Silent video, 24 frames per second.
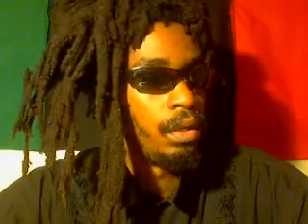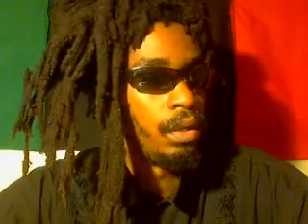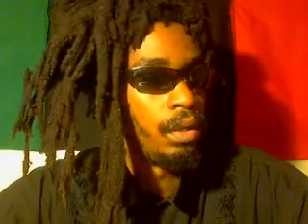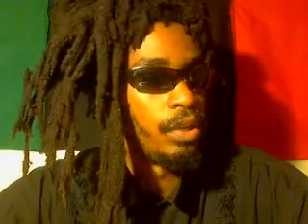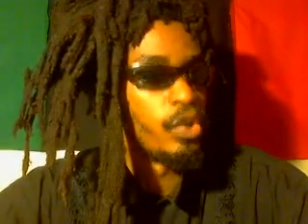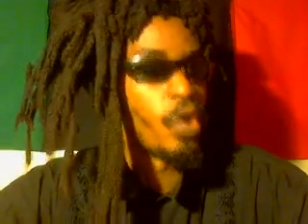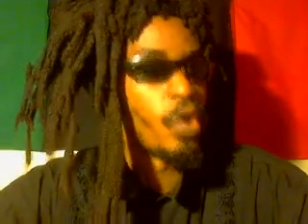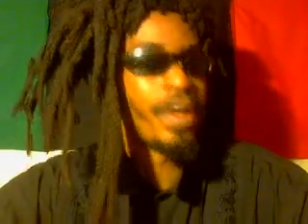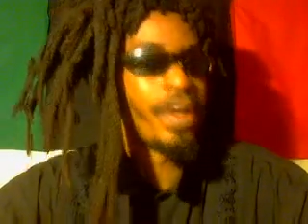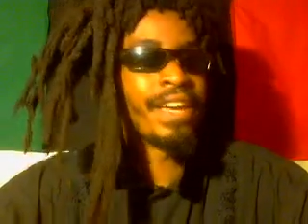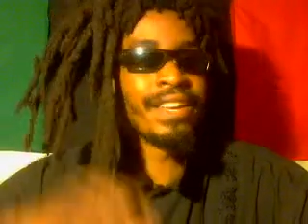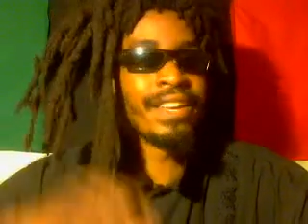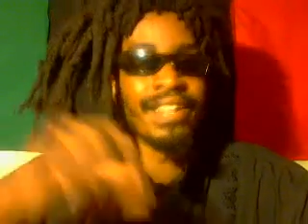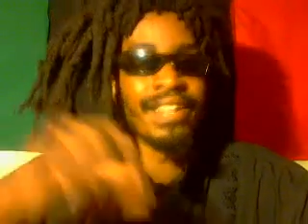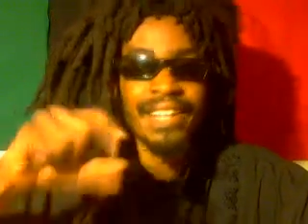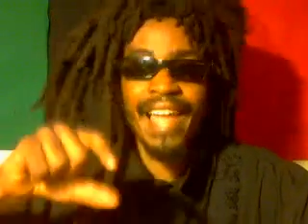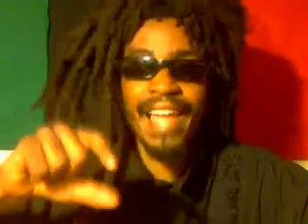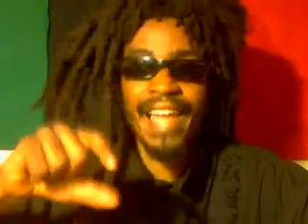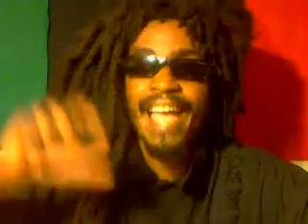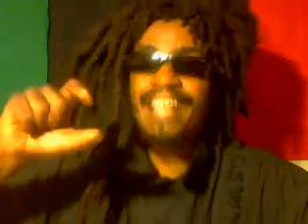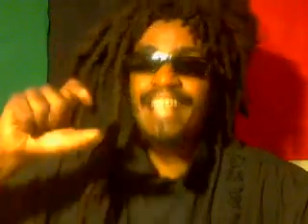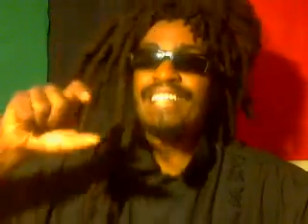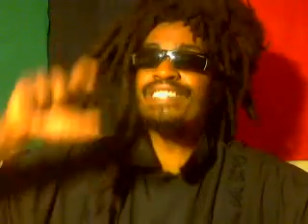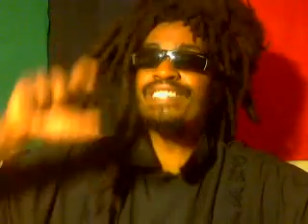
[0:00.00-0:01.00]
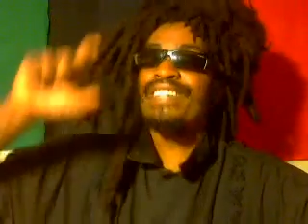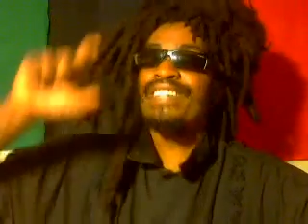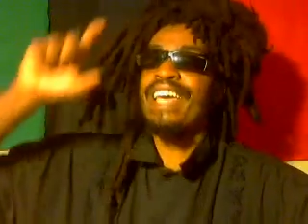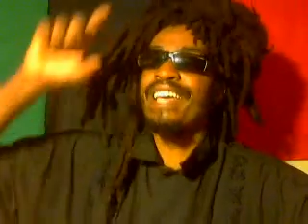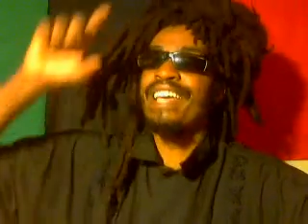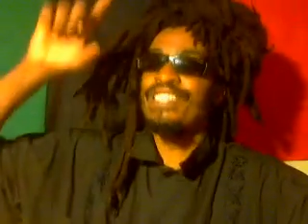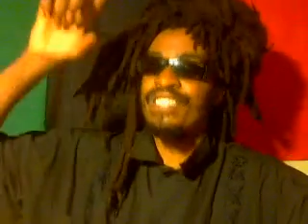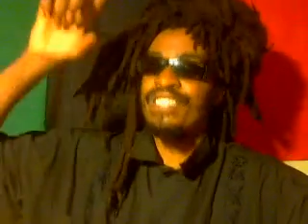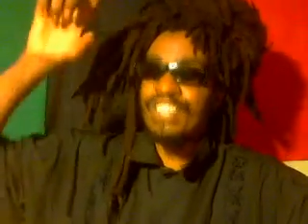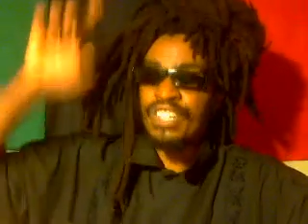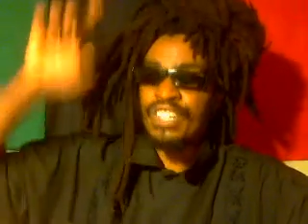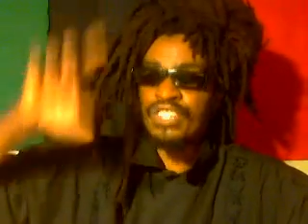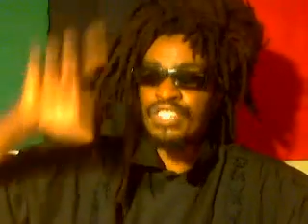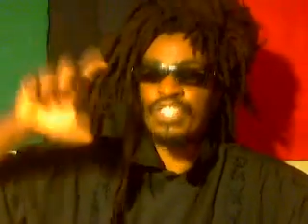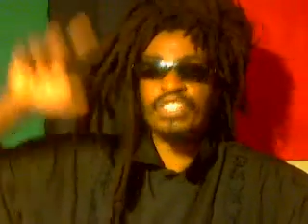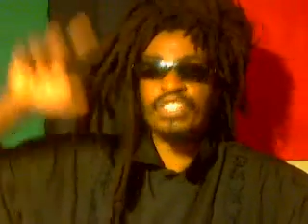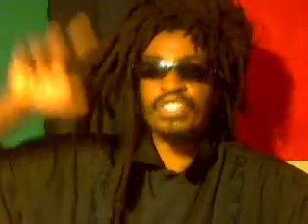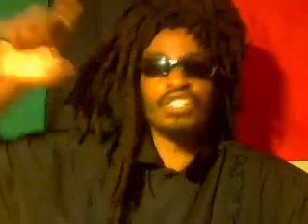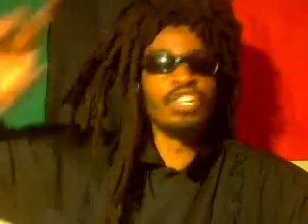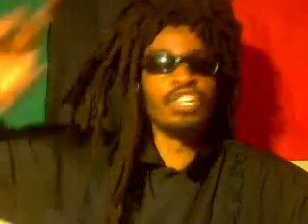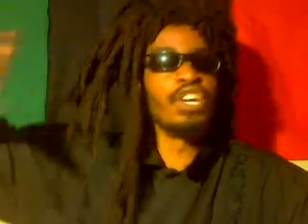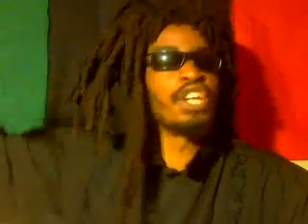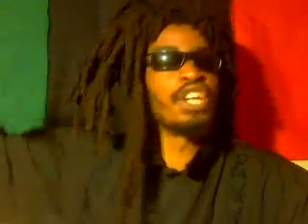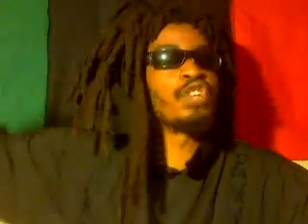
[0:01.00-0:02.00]
Your intellect is just
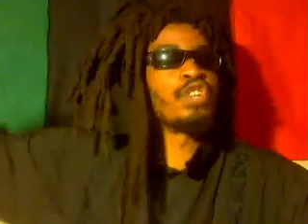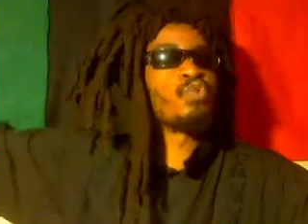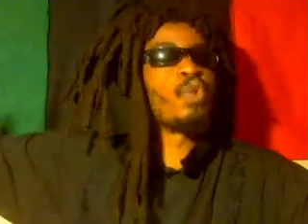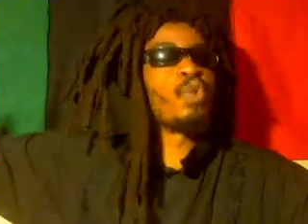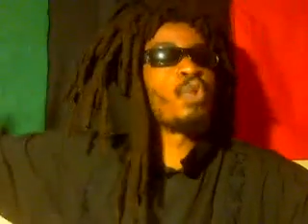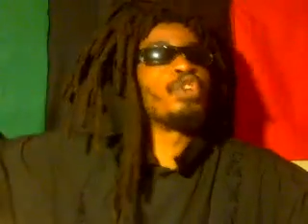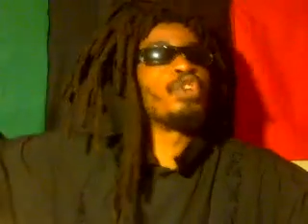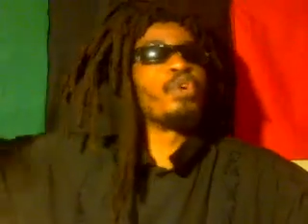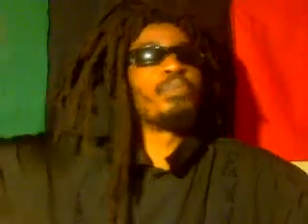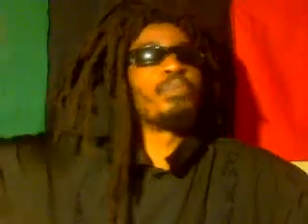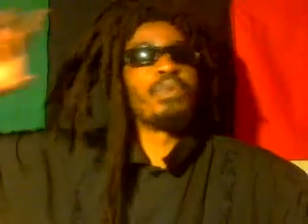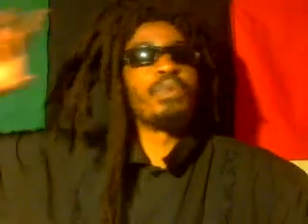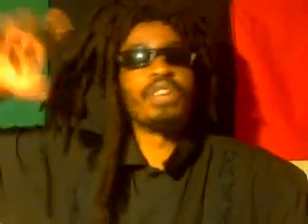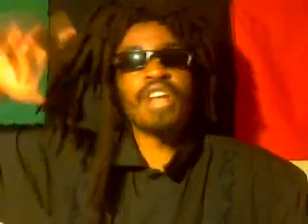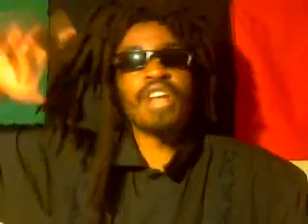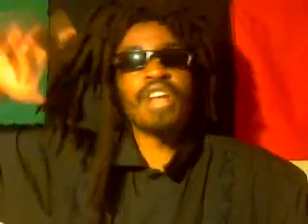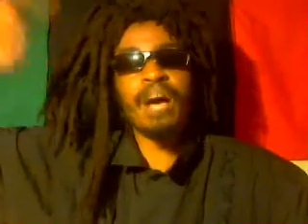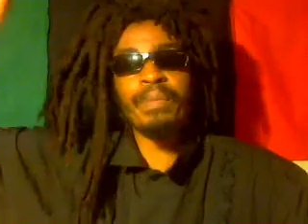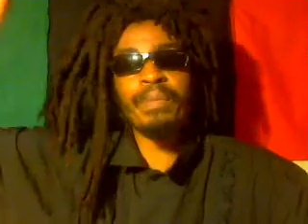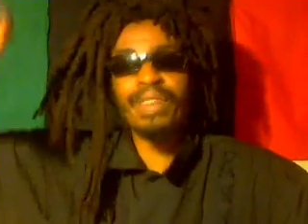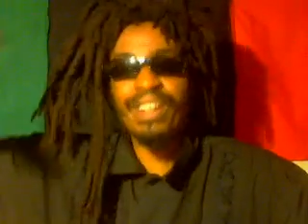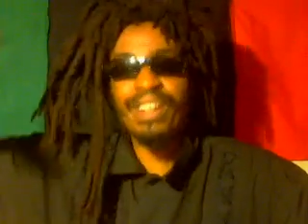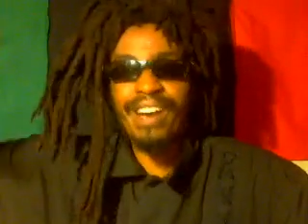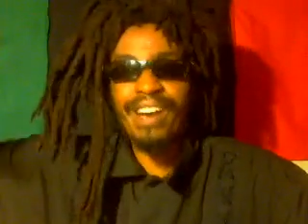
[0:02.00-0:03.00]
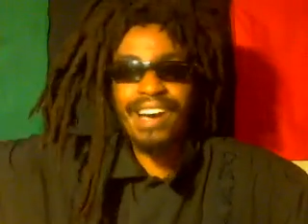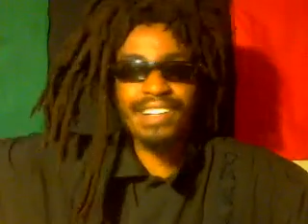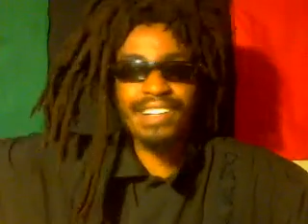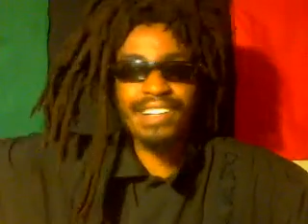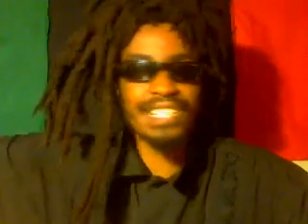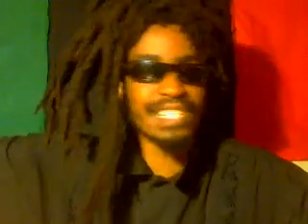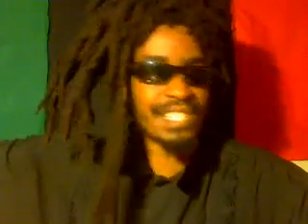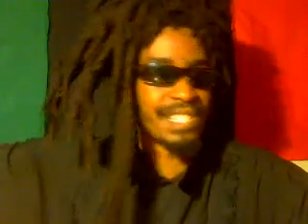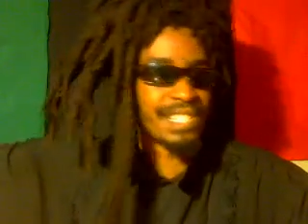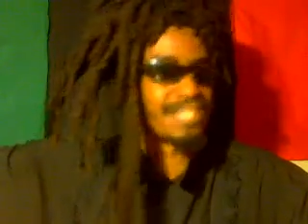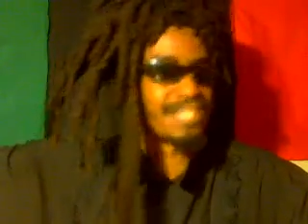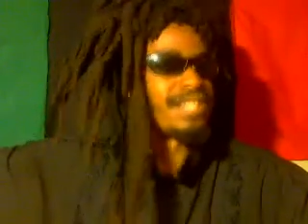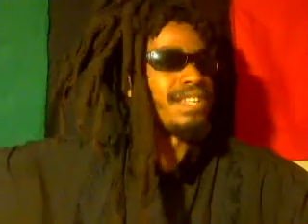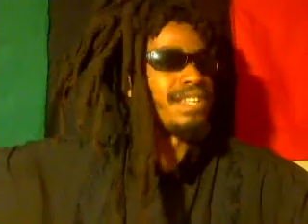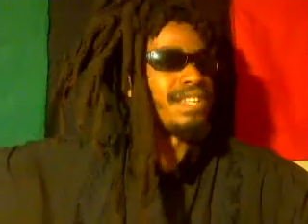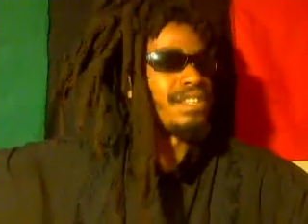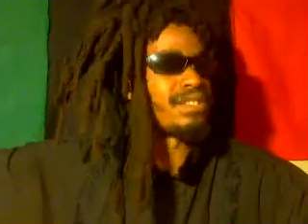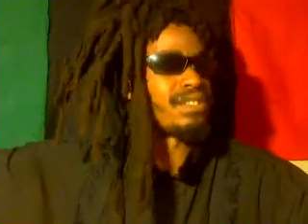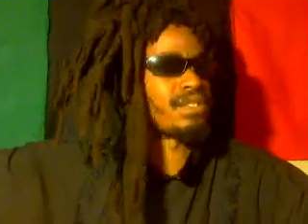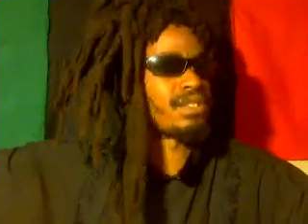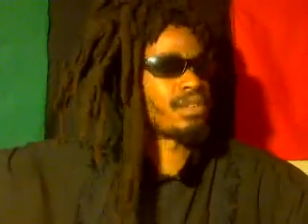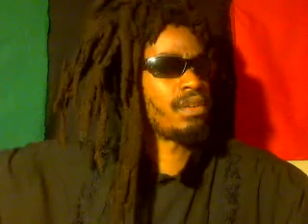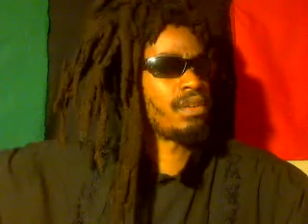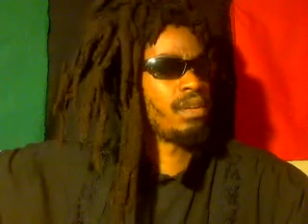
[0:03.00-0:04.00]
as good as what your predominant consciousness
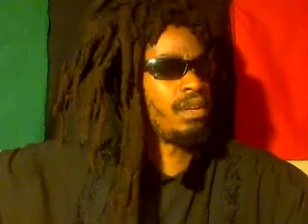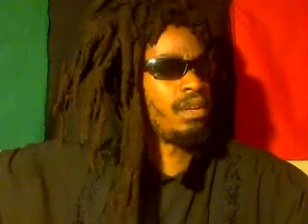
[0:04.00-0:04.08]
is.